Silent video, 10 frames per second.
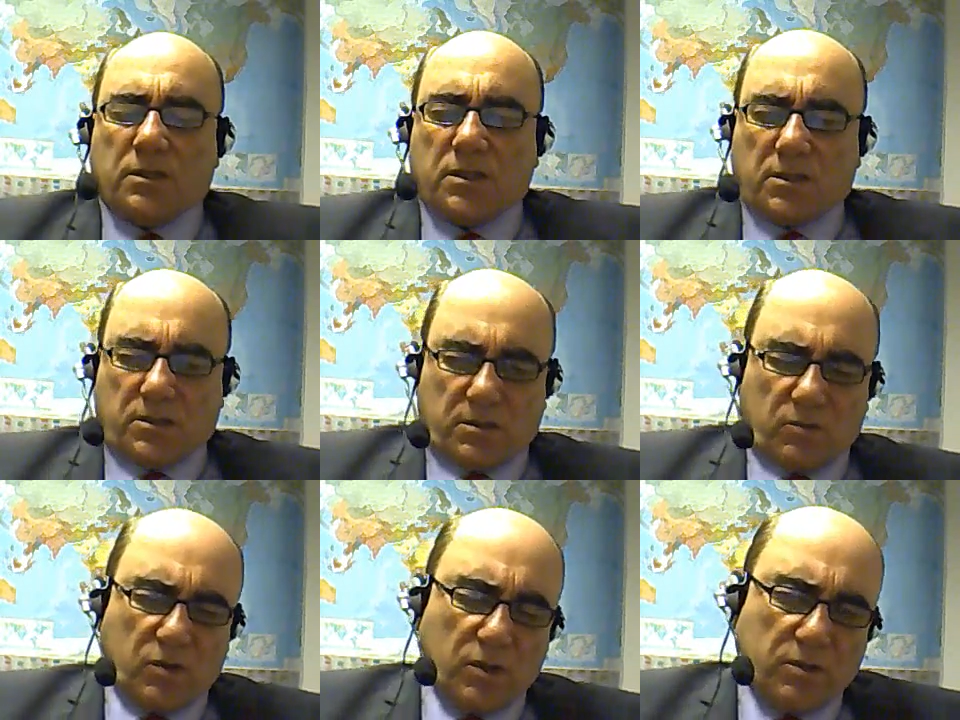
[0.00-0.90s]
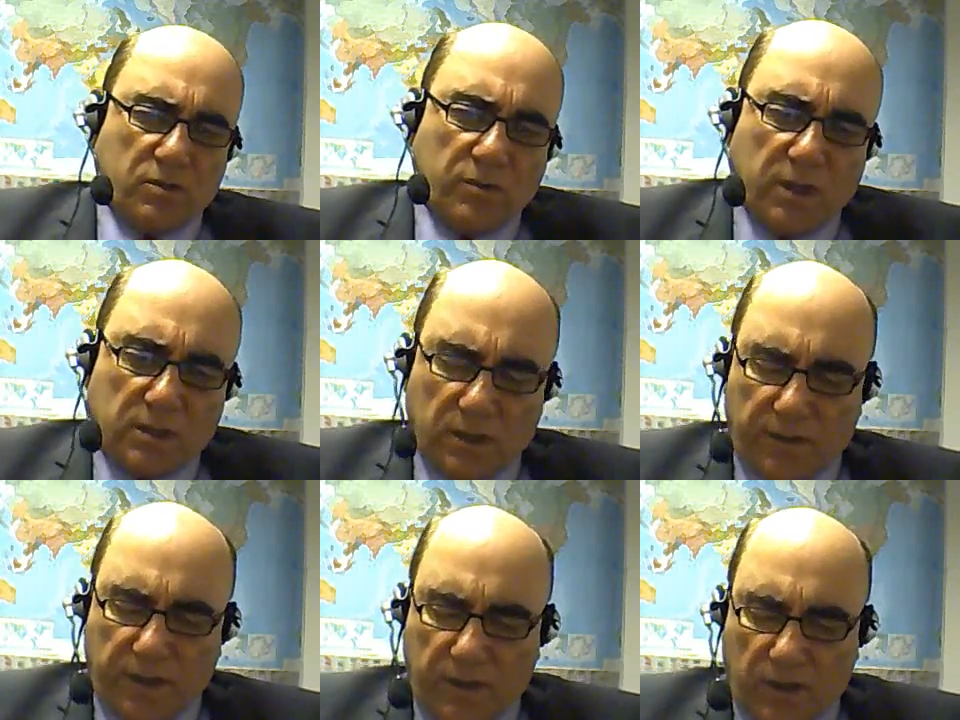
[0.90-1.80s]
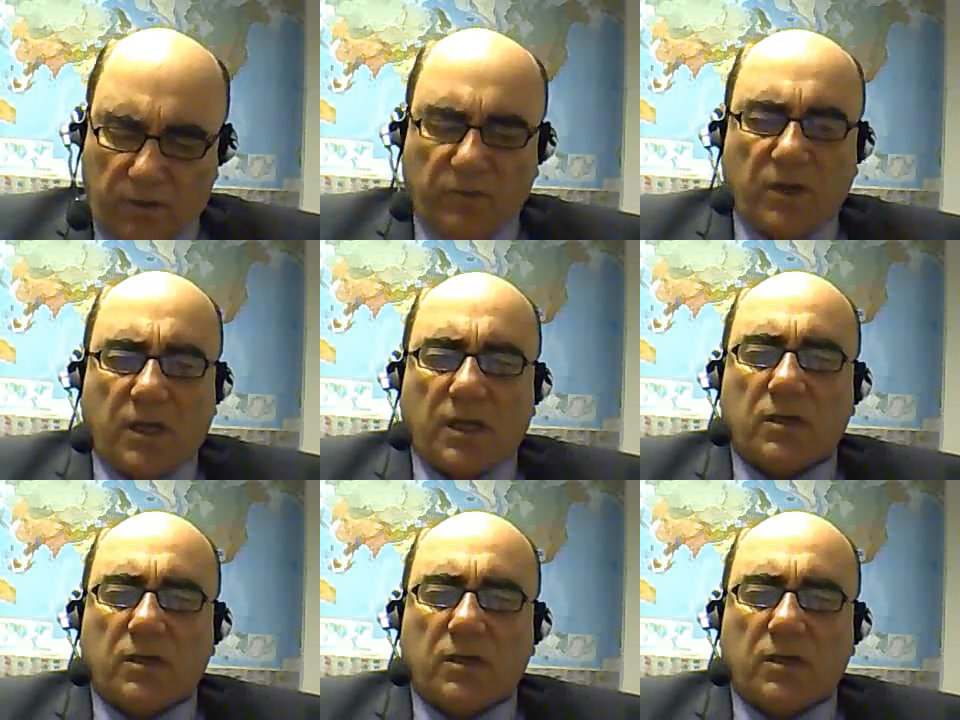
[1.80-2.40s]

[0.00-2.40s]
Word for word: I said to them, You can't do that. And then they got very